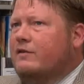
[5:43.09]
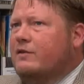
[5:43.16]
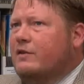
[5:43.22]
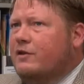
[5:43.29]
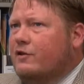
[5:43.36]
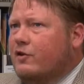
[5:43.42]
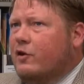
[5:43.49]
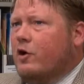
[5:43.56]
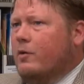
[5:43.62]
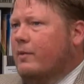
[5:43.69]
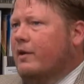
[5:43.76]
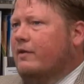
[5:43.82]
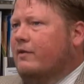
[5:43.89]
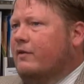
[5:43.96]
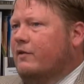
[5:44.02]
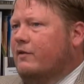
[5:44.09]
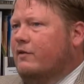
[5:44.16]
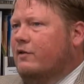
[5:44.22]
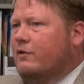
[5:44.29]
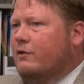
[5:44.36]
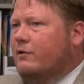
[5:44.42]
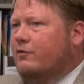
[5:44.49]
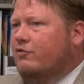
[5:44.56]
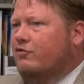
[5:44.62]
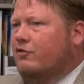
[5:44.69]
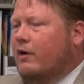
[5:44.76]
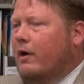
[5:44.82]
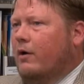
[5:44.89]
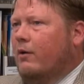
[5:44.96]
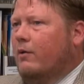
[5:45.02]
determined to
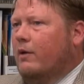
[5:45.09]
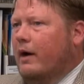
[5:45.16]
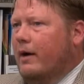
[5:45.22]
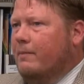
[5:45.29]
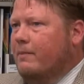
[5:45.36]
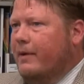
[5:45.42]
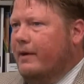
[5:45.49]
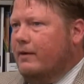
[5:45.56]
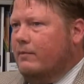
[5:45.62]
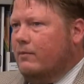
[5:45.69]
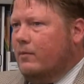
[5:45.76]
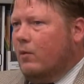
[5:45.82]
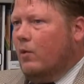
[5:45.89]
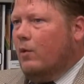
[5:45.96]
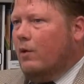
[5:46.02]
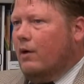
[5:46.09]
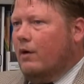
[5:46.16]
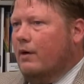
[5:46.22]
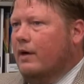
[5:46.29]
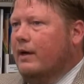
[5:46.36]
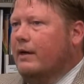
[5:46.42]
show a bit more